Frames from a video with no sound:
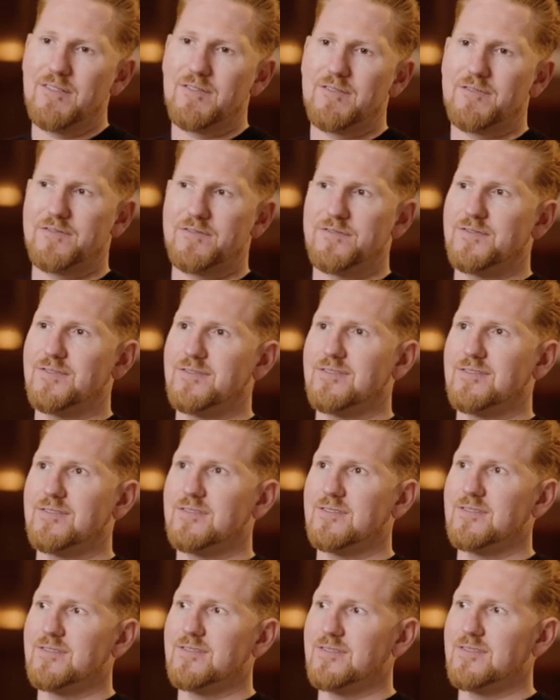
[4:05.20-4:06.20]
of
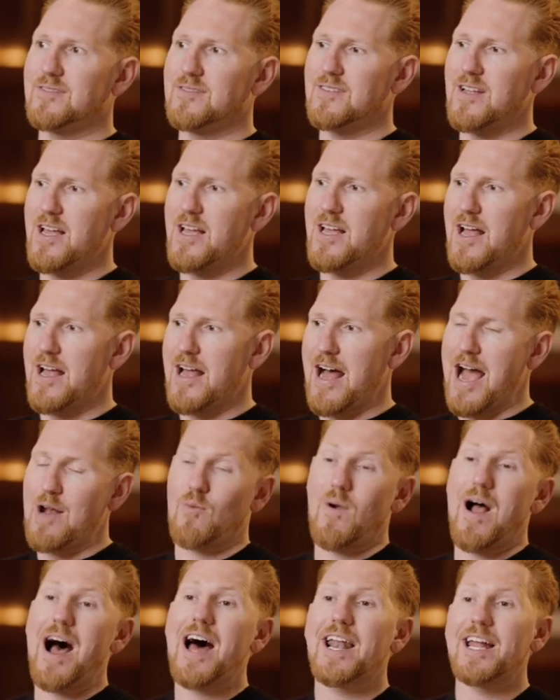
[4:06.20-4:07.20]

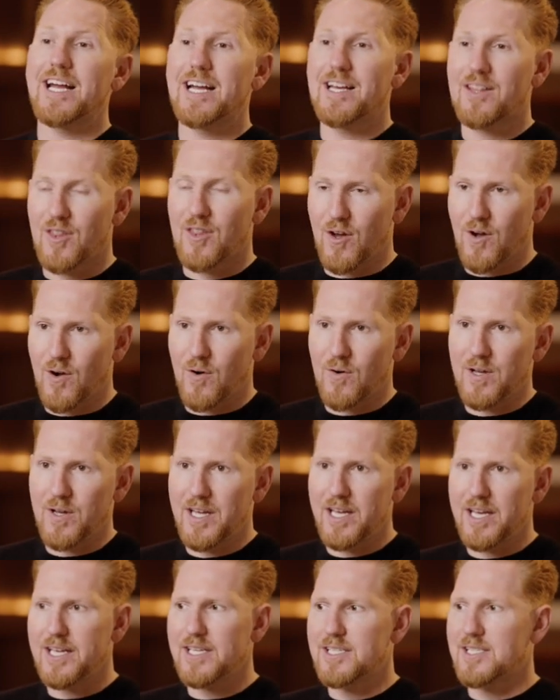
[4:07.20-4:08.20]
ironic, though,
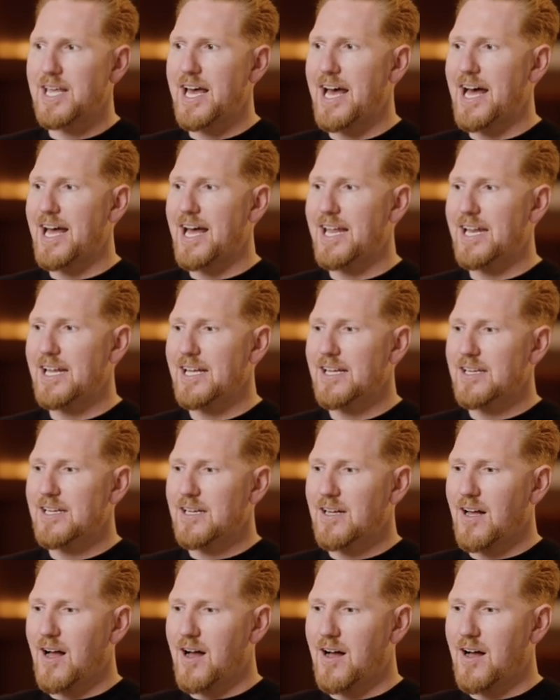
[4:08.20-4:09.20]
is that
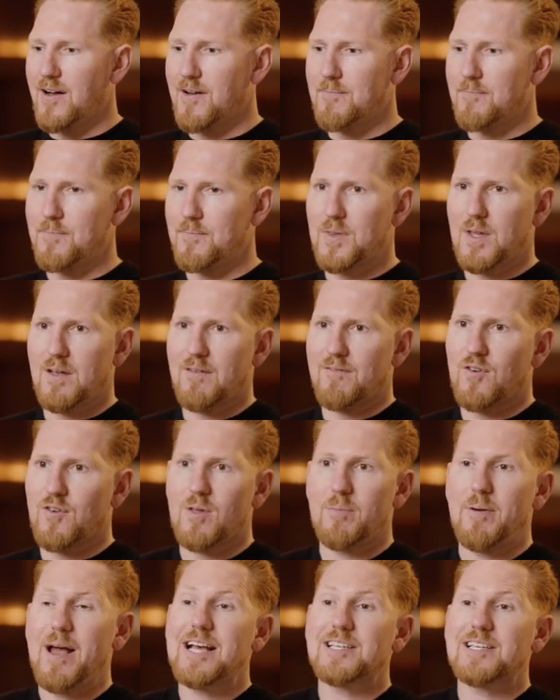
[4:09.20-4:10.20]
for
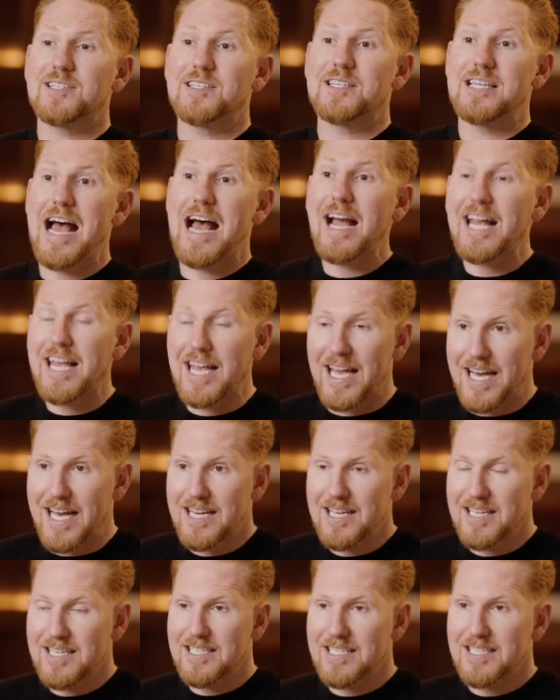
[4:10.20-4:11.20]
the past
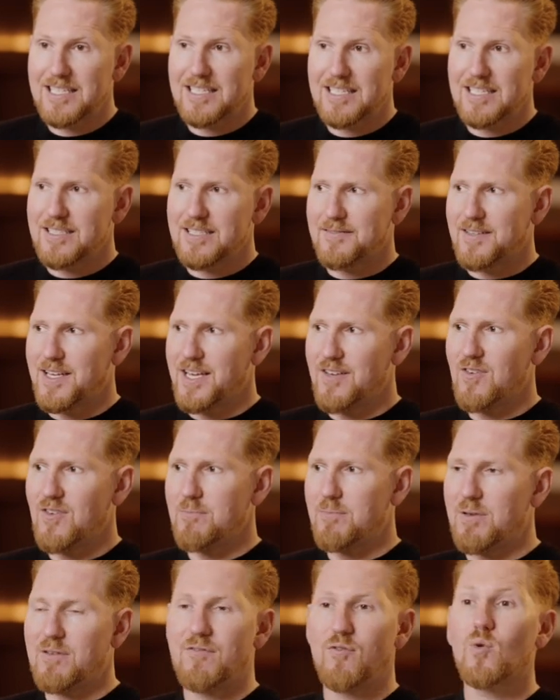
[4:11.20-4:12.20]
decade,
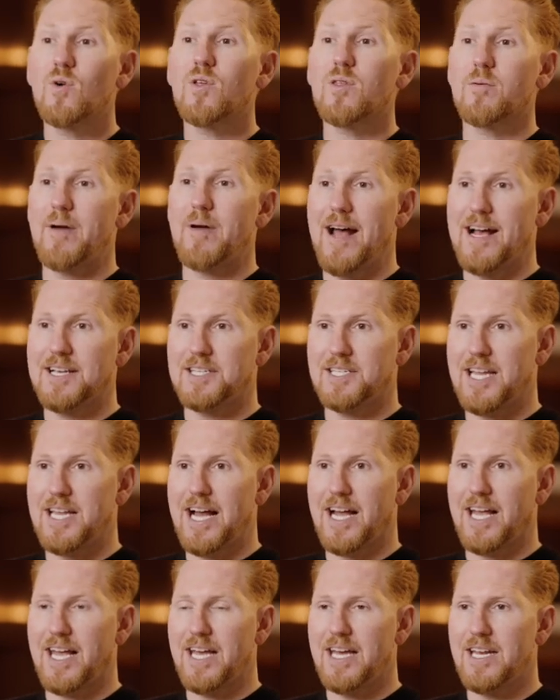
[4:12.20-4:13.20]
even before the past
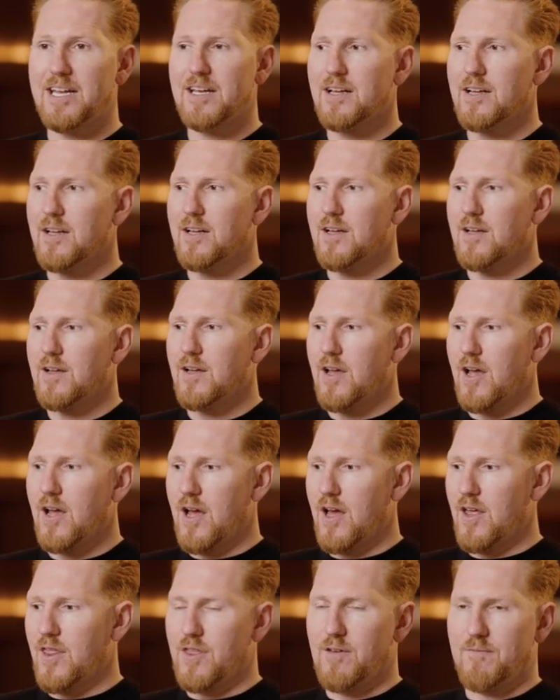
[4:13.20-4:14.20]
decade,
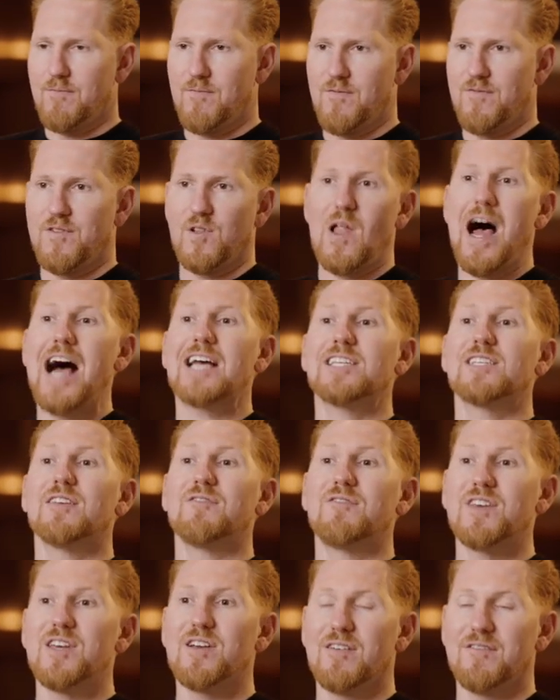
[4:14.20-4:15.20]
the
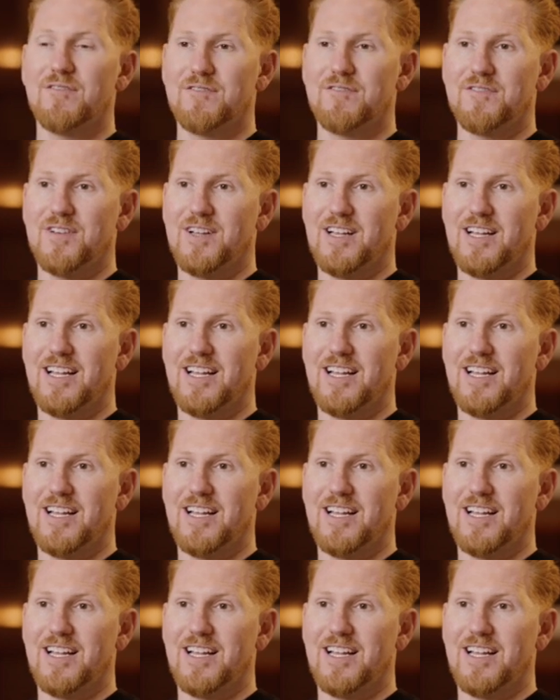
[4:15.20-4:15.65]
philosophy of